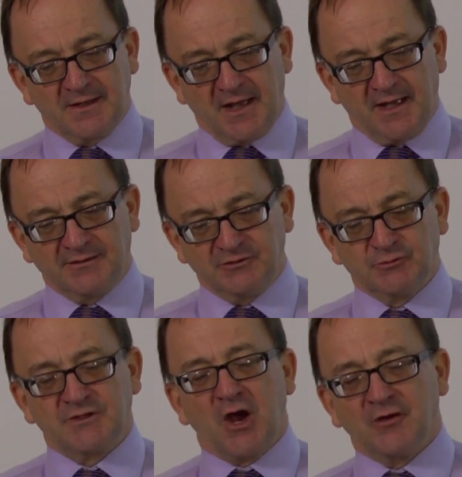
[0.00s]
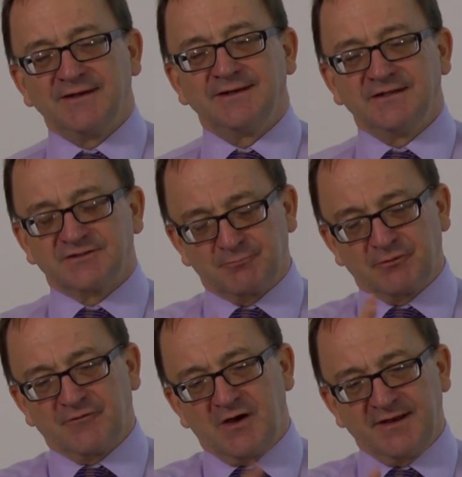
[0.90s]
uh, you would only need to
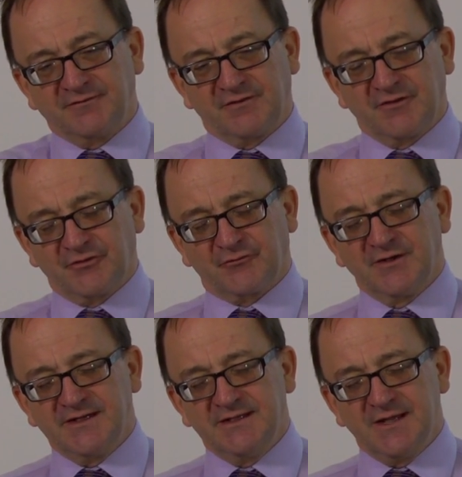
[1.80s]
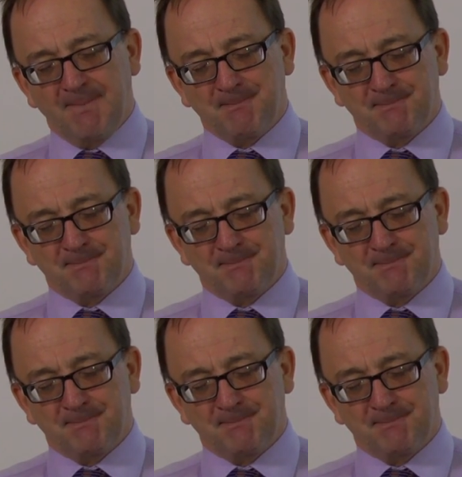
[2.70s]
provide the three